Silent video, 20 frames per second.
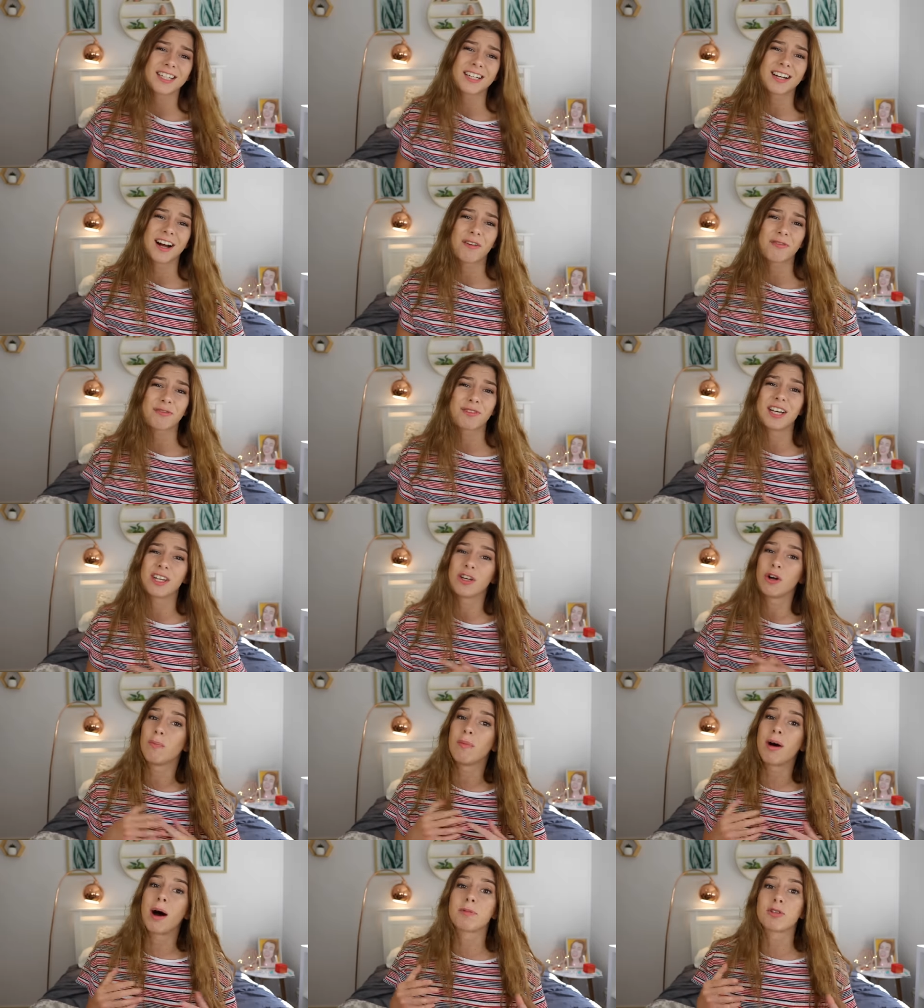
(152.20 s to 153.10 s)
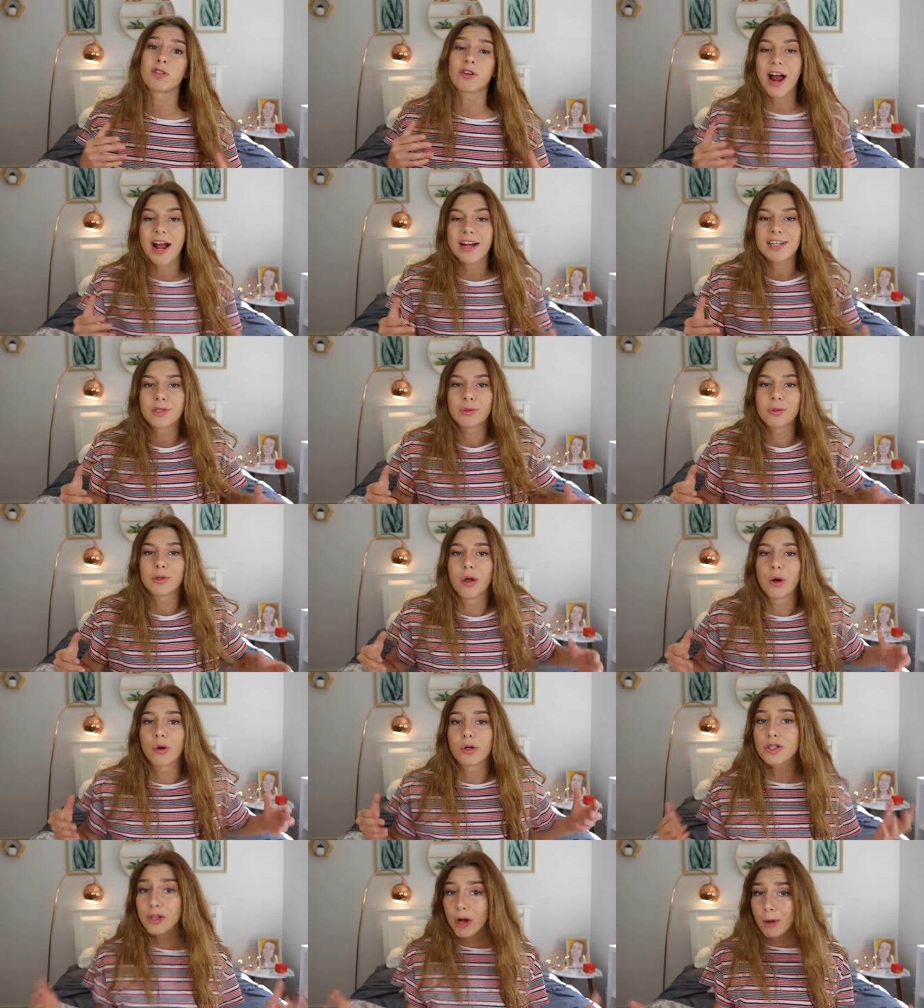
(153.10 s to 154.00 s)
enough that your mum drags you
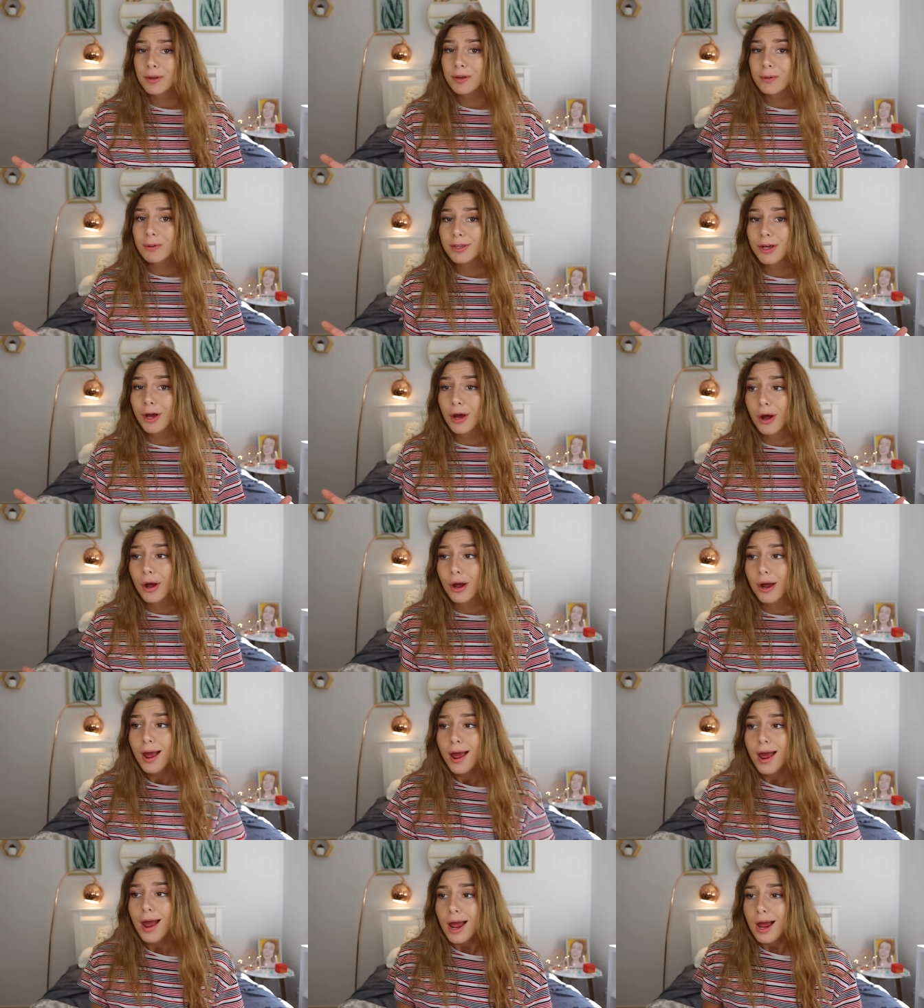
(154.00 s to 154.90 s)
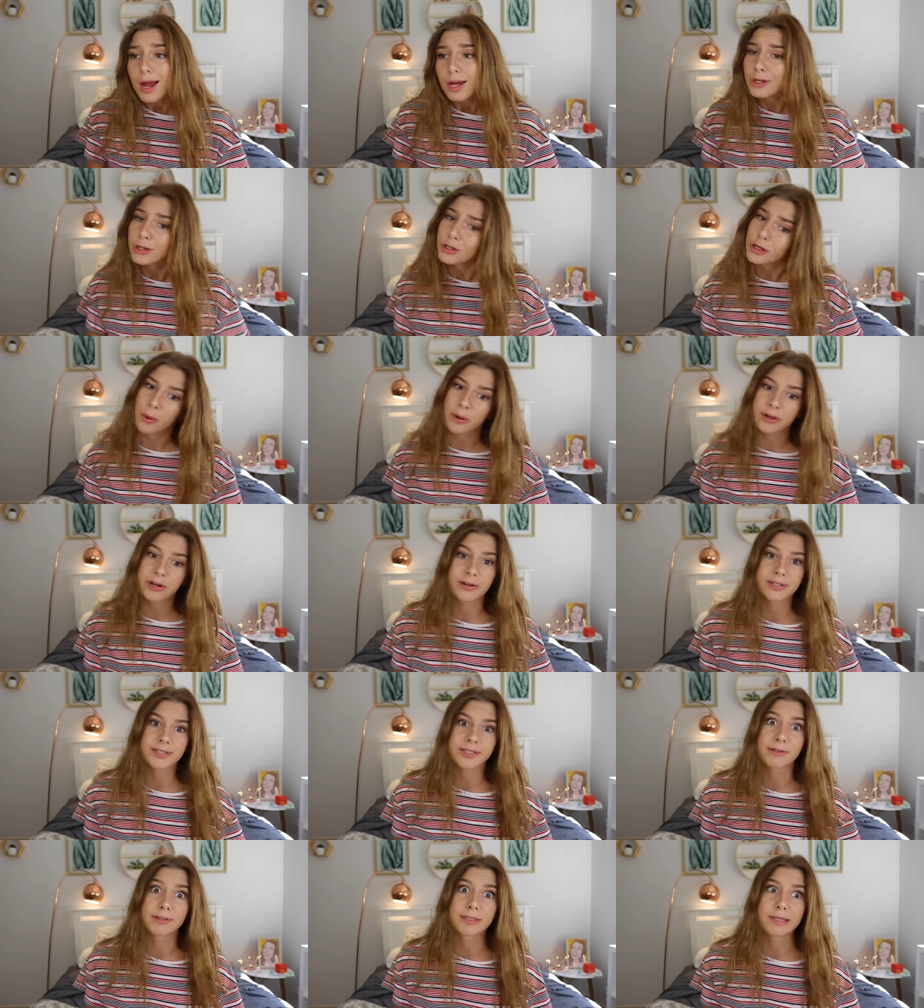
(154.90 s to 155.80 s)
along shopping with her, you know it goes
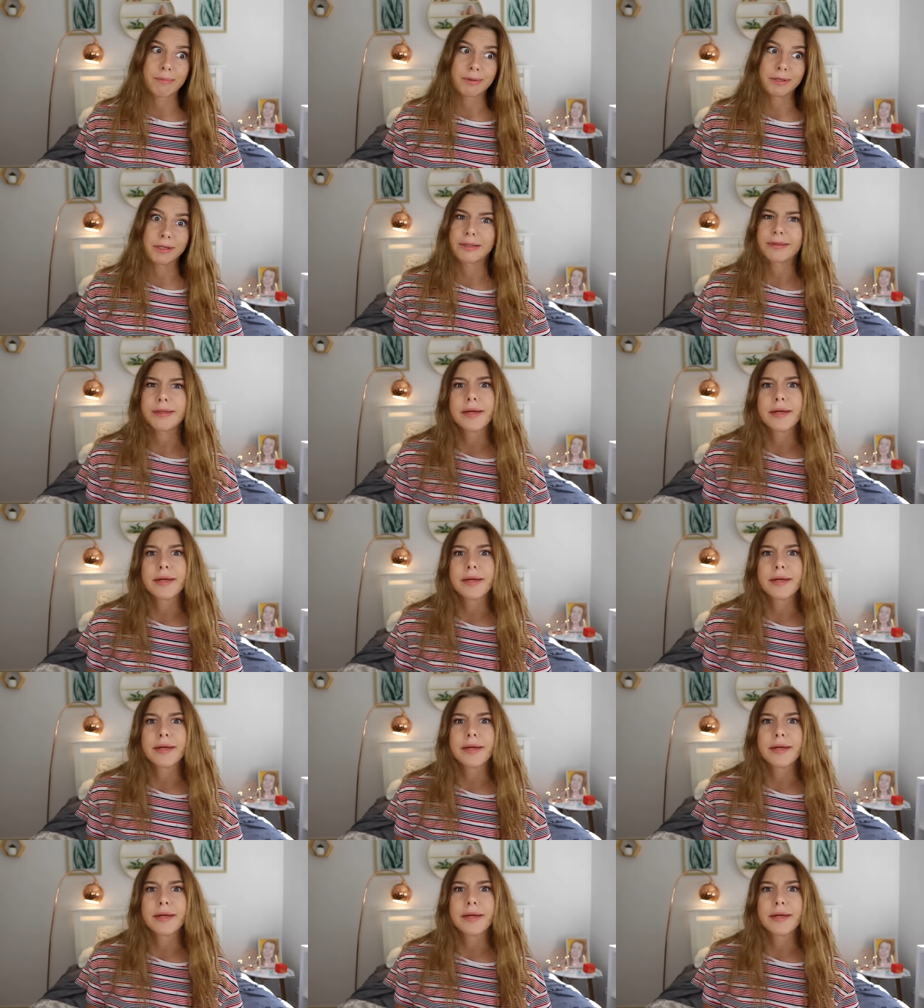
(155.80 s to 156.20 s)
a little something like